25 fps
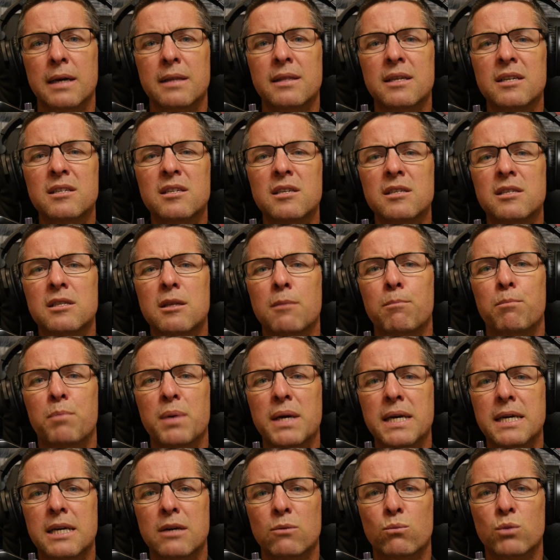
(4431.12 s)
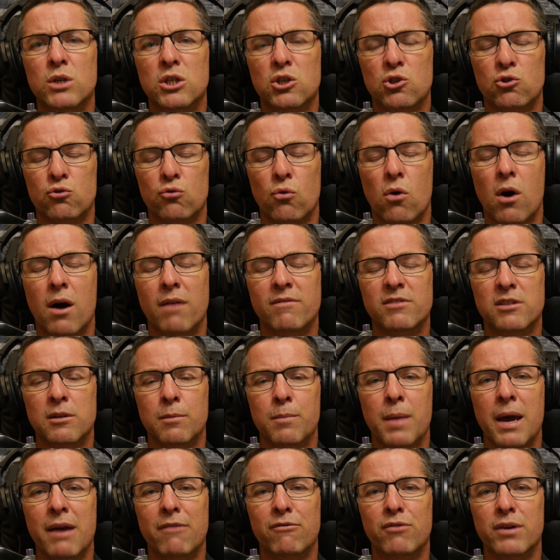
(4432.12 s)
This is the beacon which drives
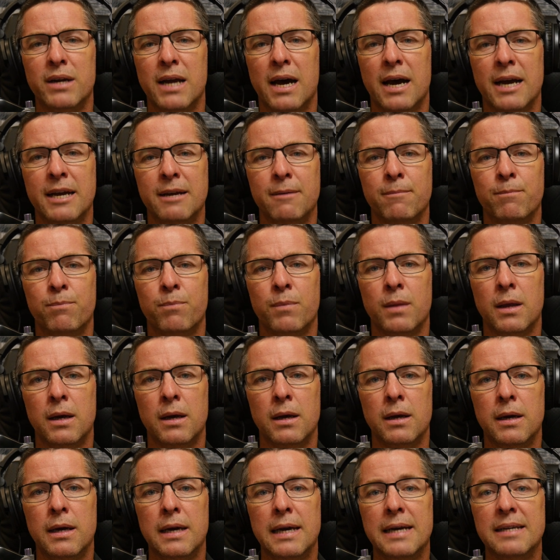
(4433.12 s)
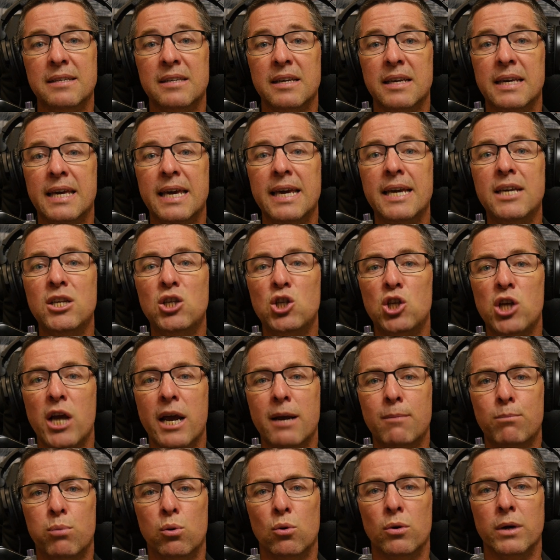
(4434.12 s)
them every day. It's a key
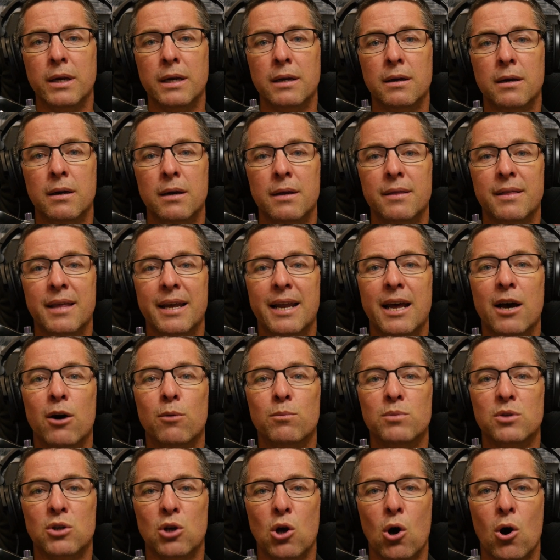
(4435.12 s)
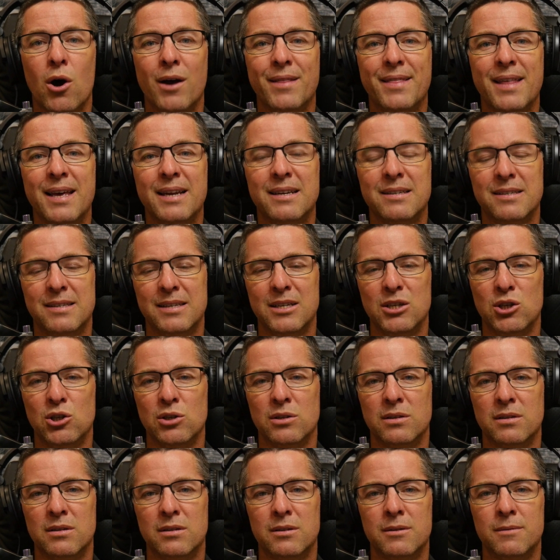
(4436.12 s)
checkpoint that helps guide their
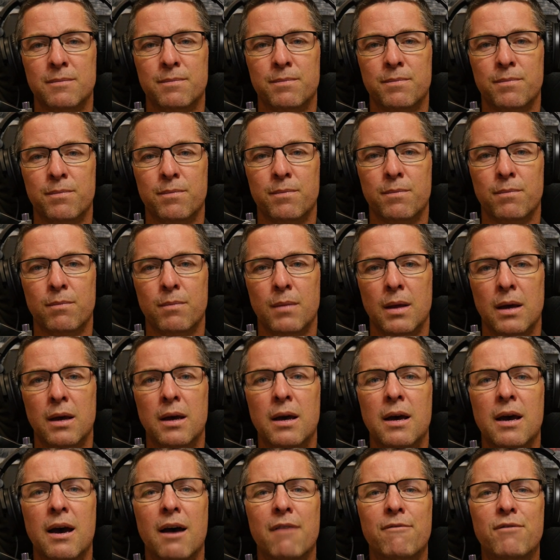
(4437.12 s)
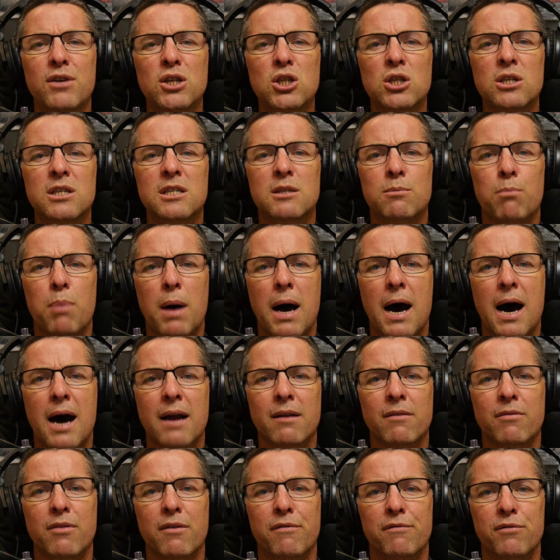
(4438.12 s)
decisions. A vision is
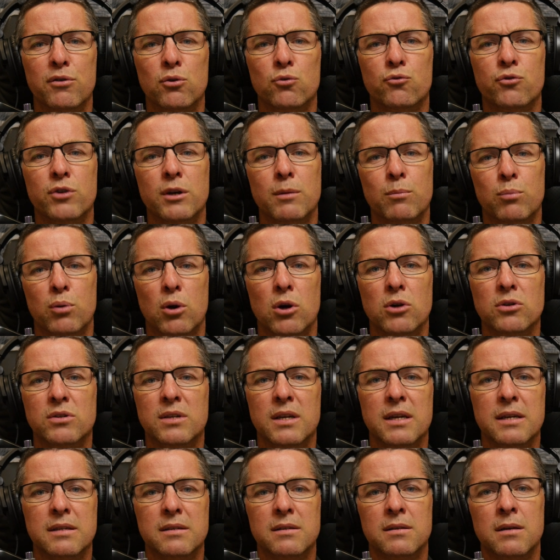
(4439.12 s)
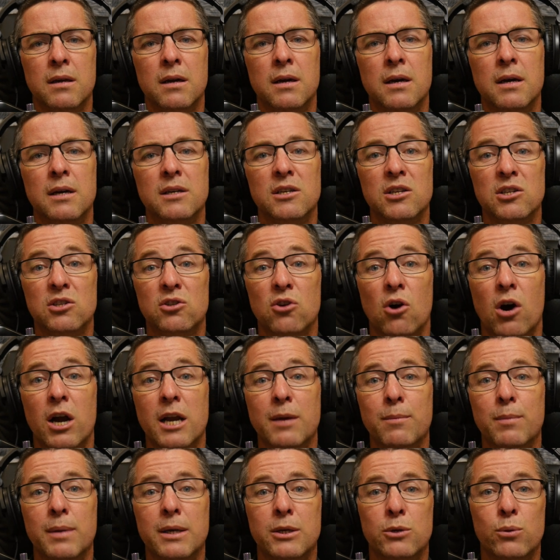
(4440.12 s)
part of the filtering process,
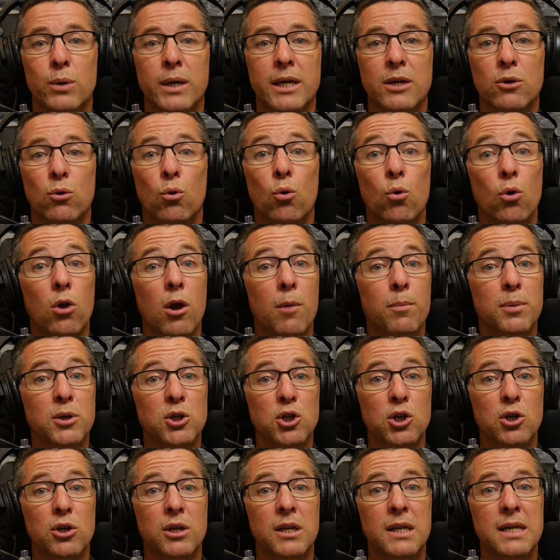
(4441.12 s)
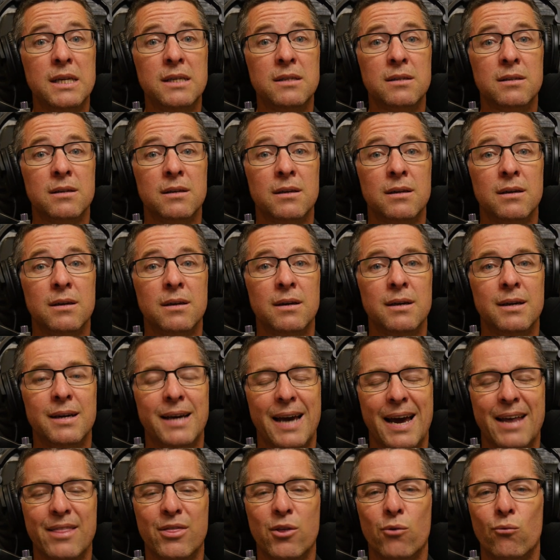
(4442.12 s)
deciding between all opportunities
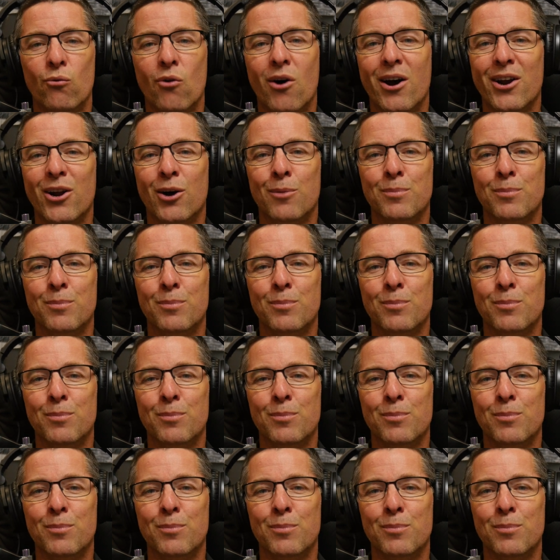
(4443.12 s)
and the right